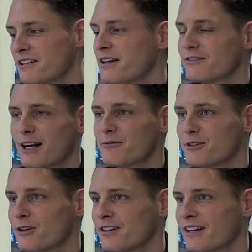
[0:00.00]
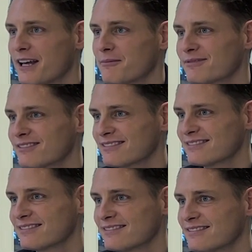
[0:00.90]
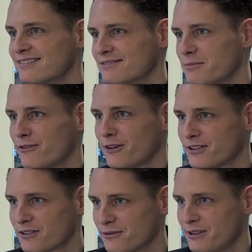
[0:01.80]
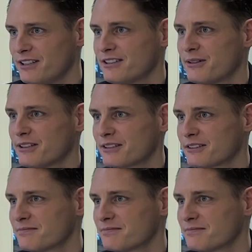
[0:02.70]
Then you have time to learn the game before it's really serious.